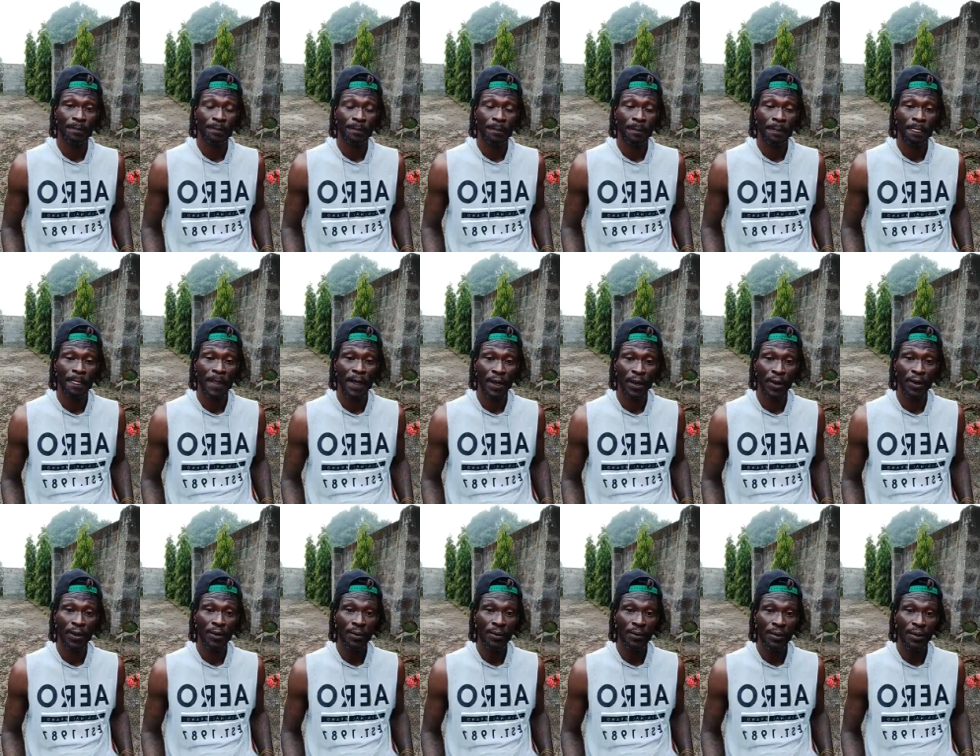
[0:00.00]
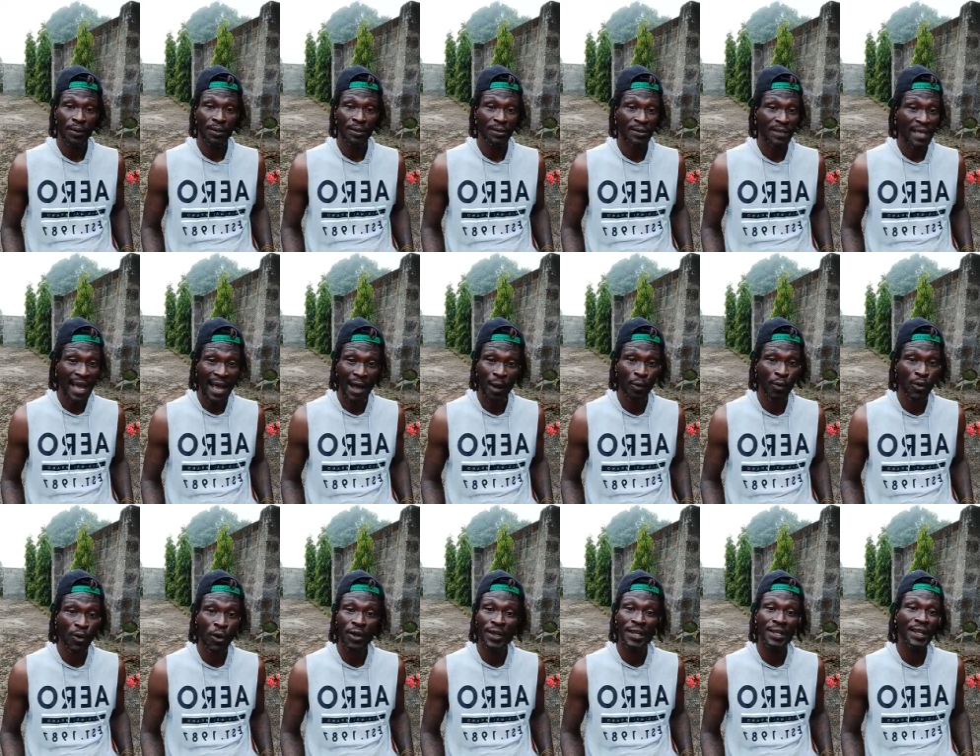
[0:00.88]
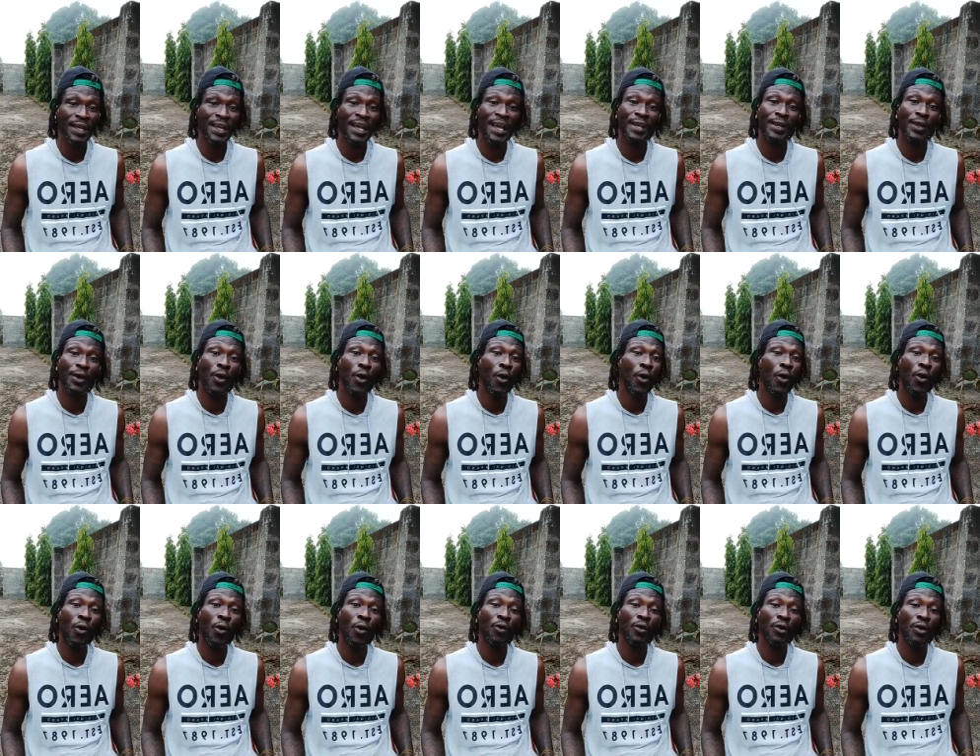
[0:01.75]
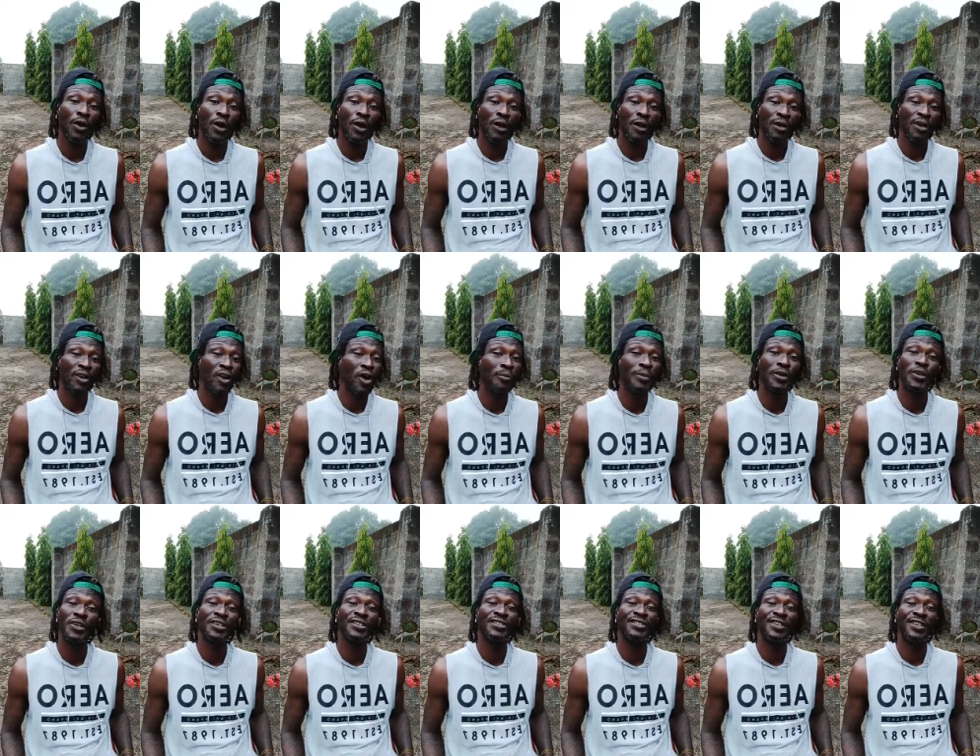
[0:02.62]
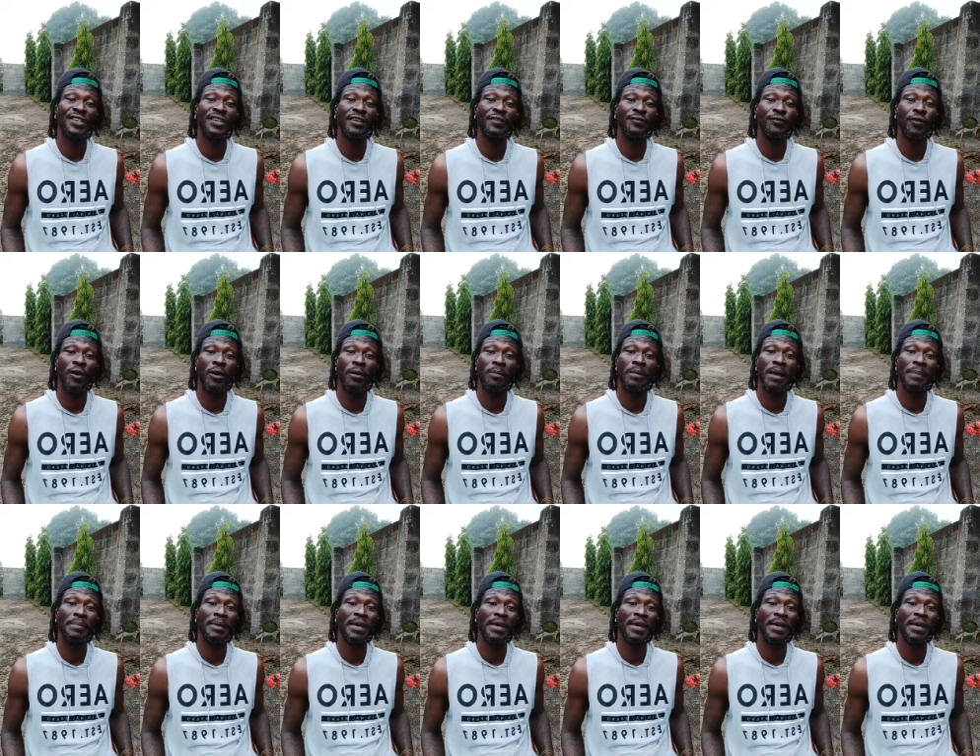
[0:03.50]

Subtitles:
You know, now we don't need again the whole community for maybe